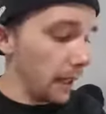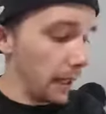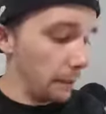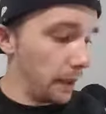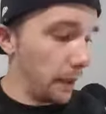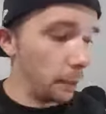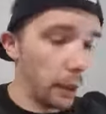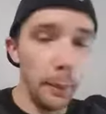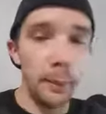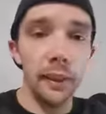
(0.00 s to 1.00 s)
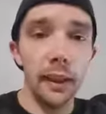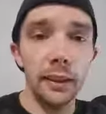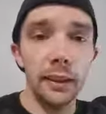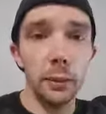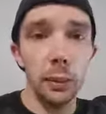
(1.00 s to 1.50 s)
In our premium
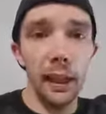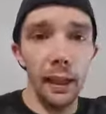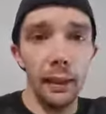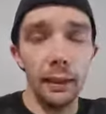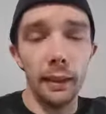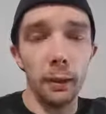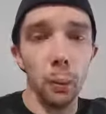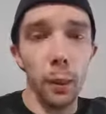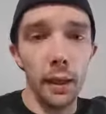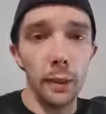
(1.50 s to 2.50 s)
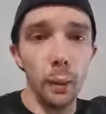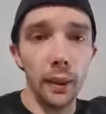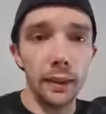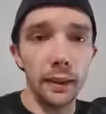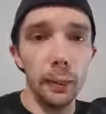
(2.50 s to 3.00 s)
selections, we had a
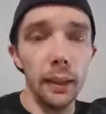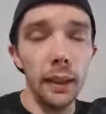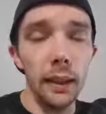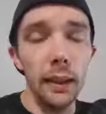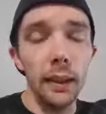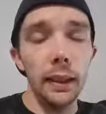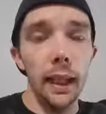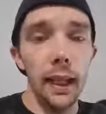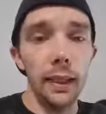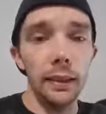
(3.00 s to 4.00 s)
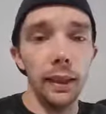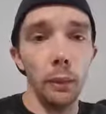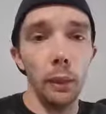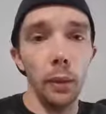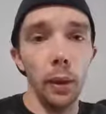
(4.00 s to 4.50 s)
1-1 split. So
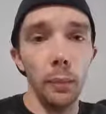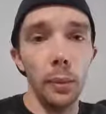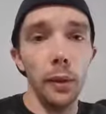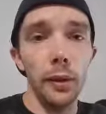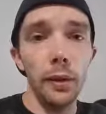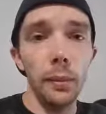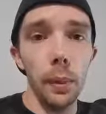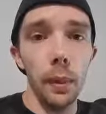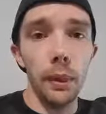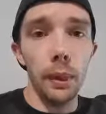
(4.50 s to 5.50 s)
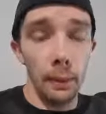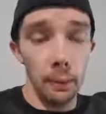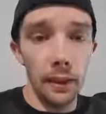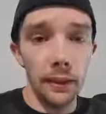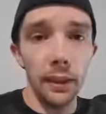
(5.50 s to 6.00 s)
we were on Purdue
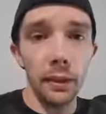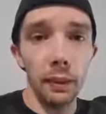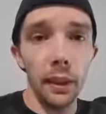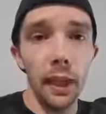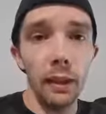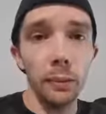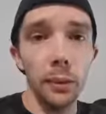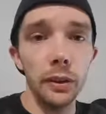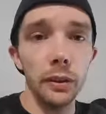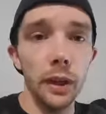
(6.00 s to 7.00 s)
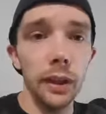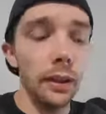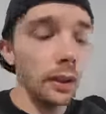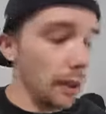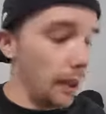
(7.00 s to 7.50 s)
plus the 3.5 points, rather,
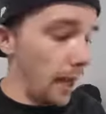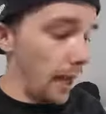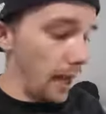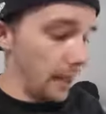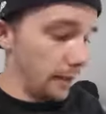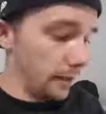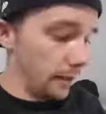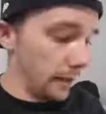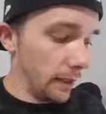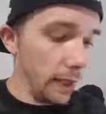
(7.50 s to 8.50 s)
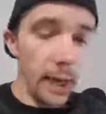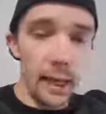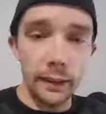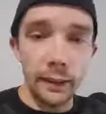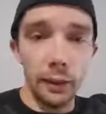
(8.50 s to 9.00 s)
and
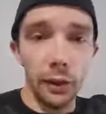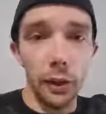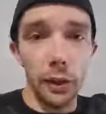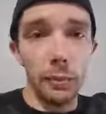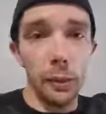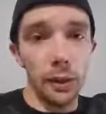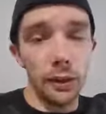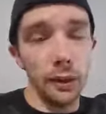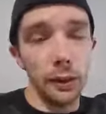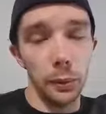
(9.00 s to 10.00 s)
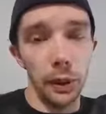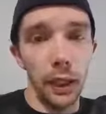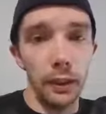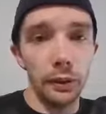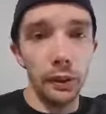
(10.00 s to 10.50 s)
Syracuse minus the
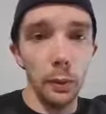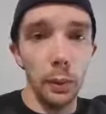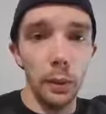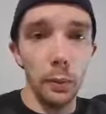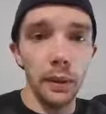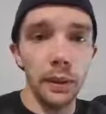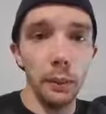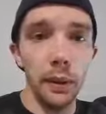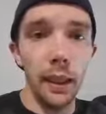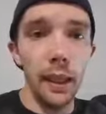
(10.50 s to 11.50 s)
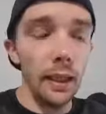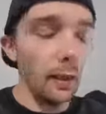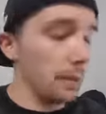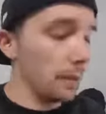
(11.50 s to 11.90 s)
2.5. So a 1-1 split there.